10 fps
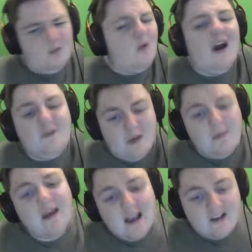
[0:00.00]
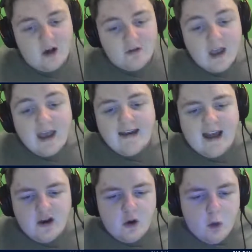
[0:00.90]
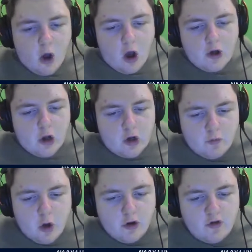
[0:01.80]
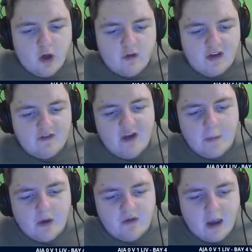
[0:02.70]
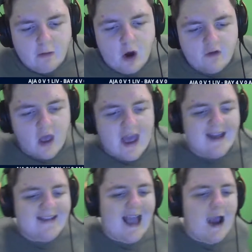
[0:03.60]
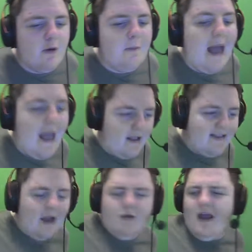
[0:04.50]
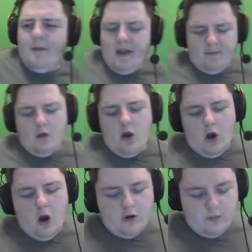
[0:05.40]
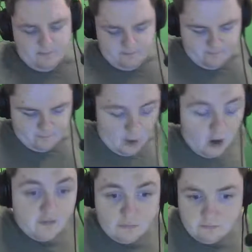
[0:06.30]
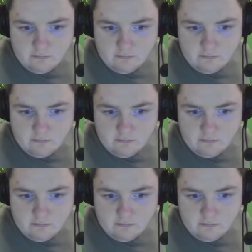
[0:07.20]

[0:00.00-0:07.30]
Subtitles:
whatever him, is off. Nanu on, Corona's off, and Fabio Vieira off. Tareme on. Off.